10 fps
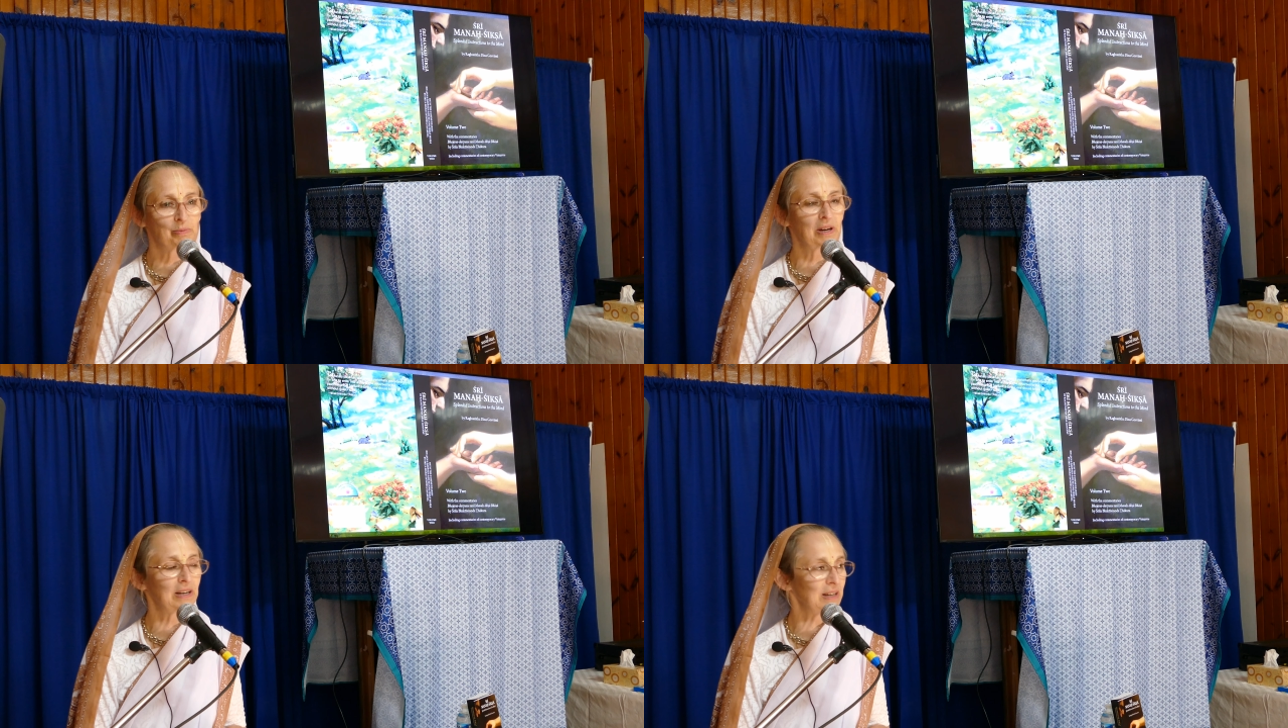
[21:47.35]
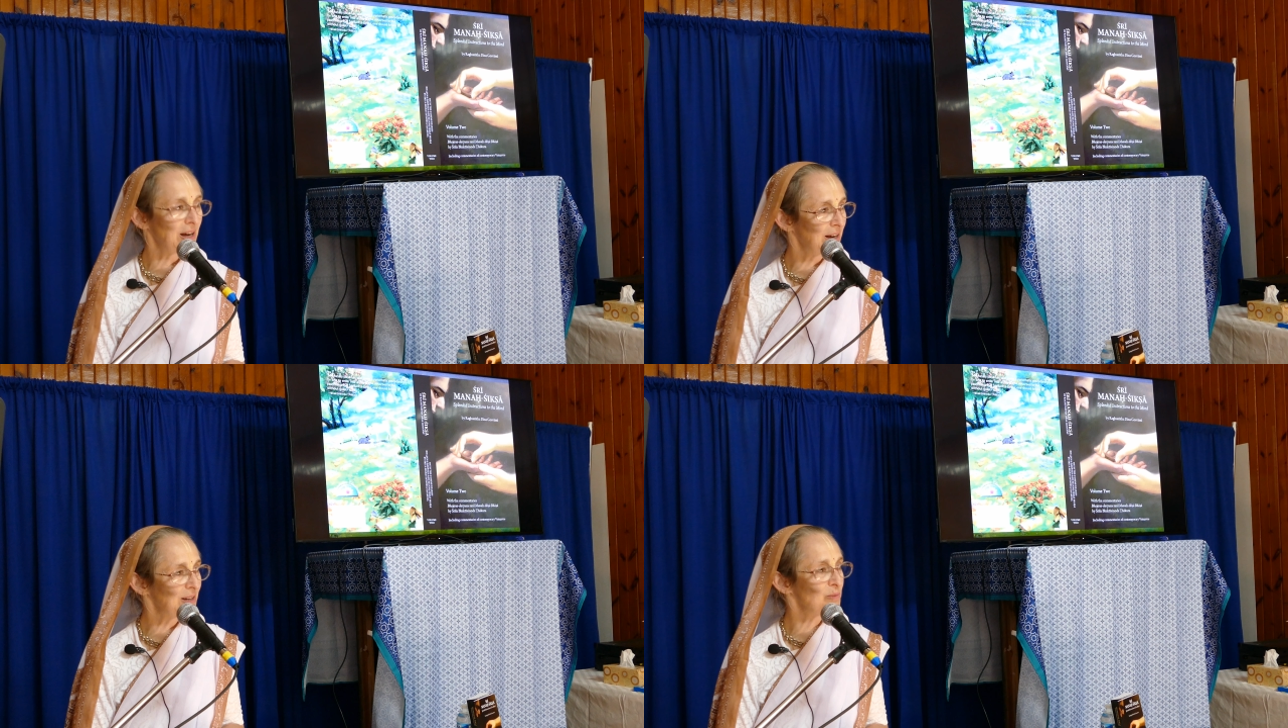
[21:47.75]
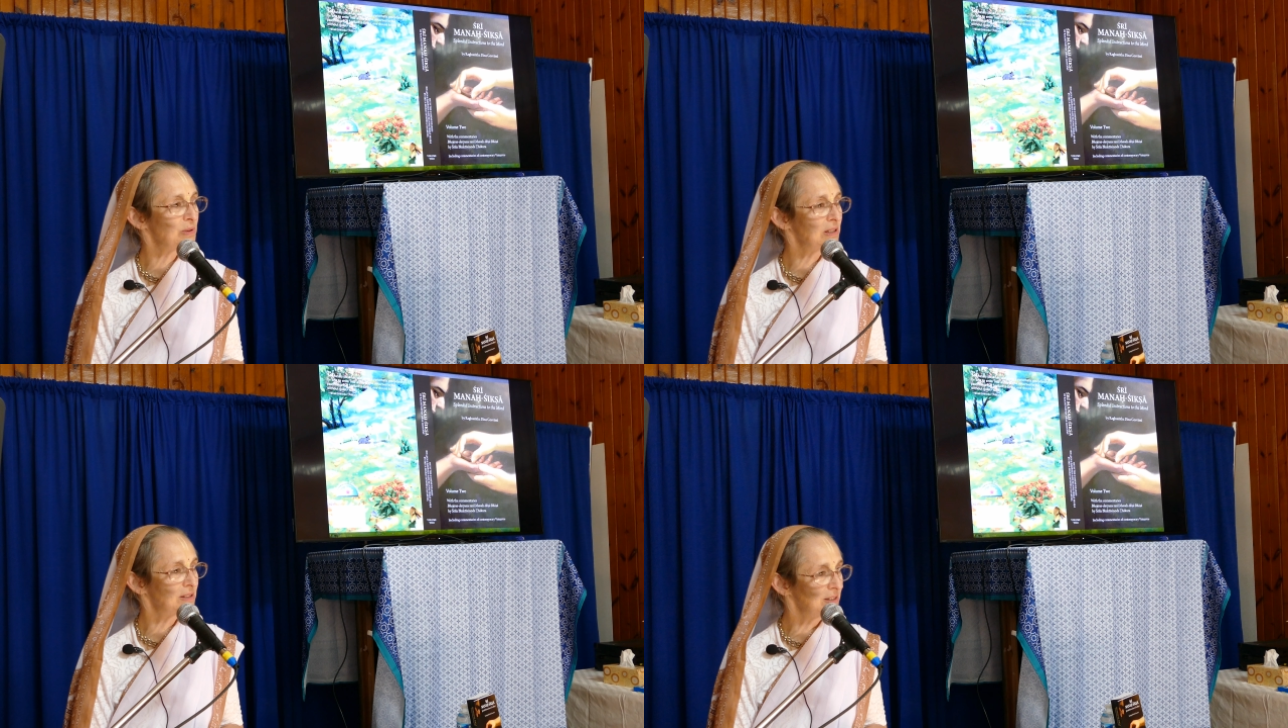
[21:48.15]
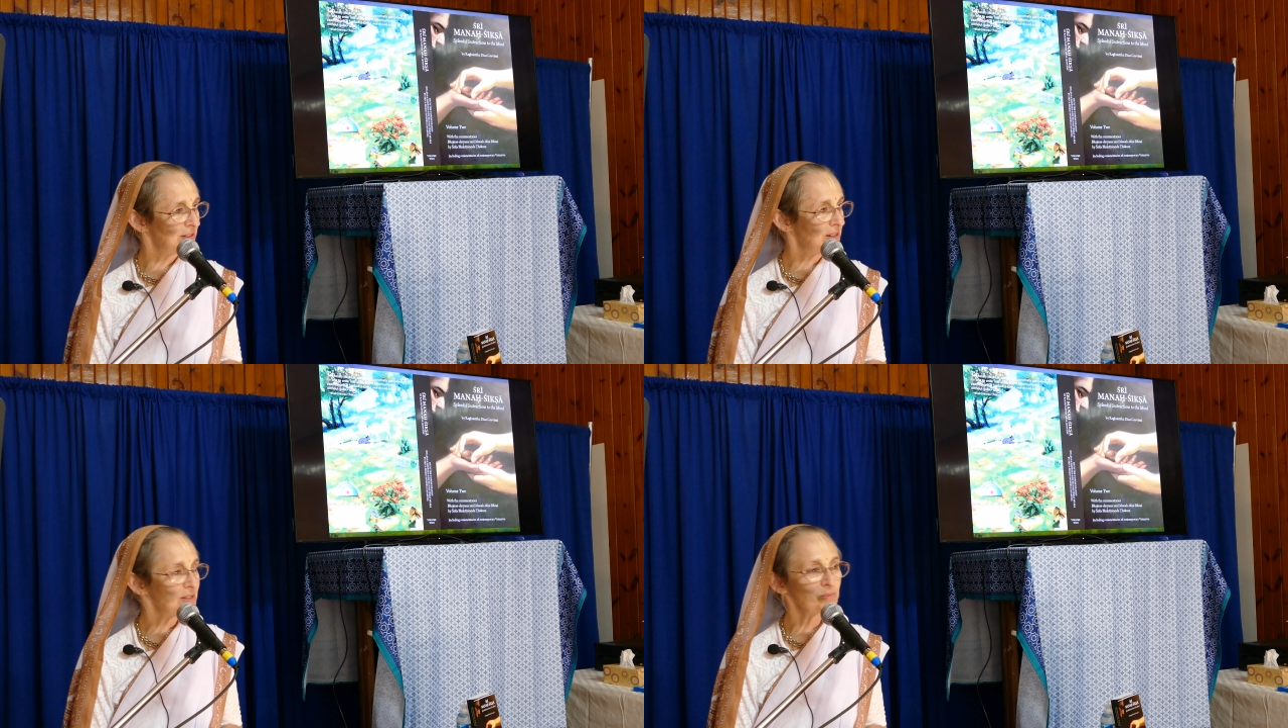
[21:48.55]
pranayati bhiti.
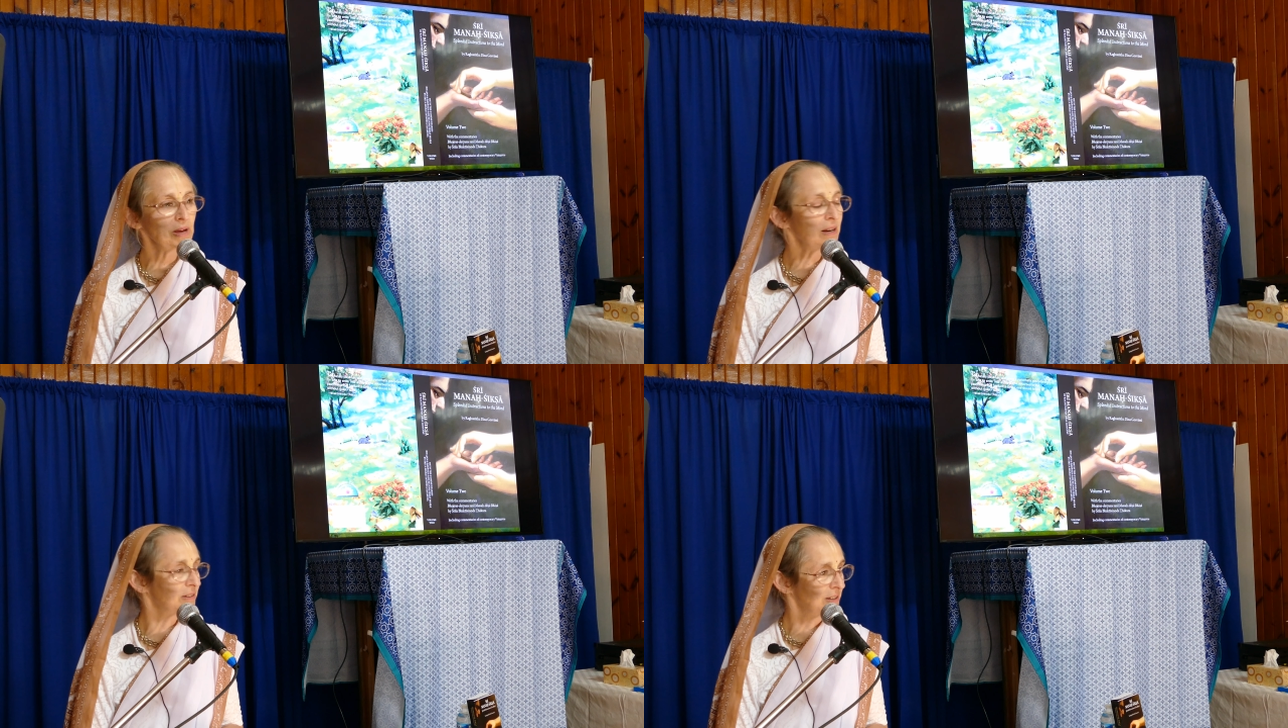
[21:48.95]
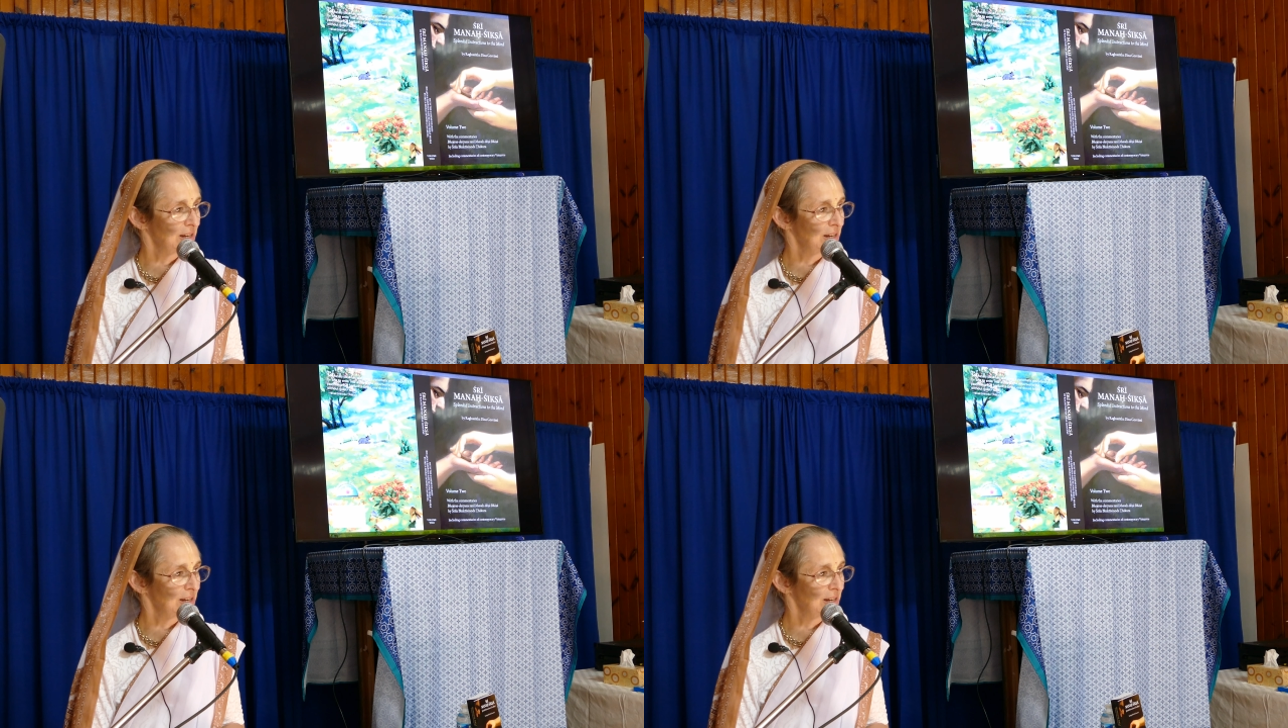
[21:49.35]
Doesn't matter.